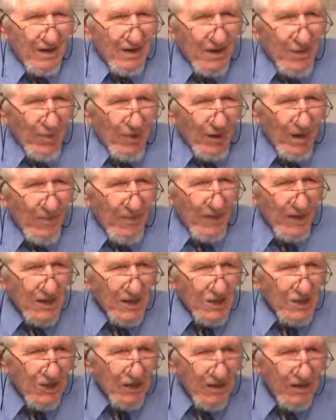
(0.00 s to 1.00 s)
You want a
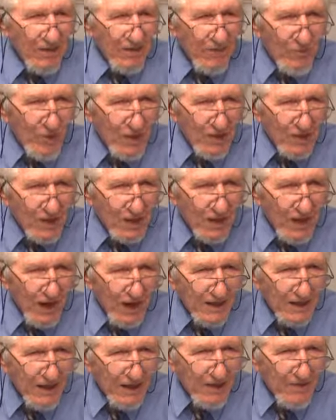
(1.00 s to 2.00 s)
picture of what the
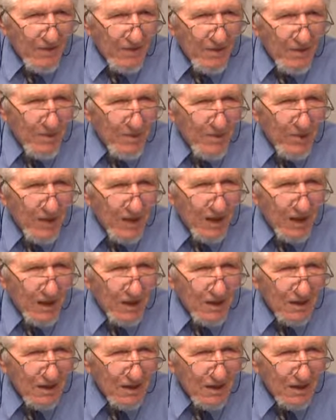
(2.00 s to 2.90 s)
guy did from the morning.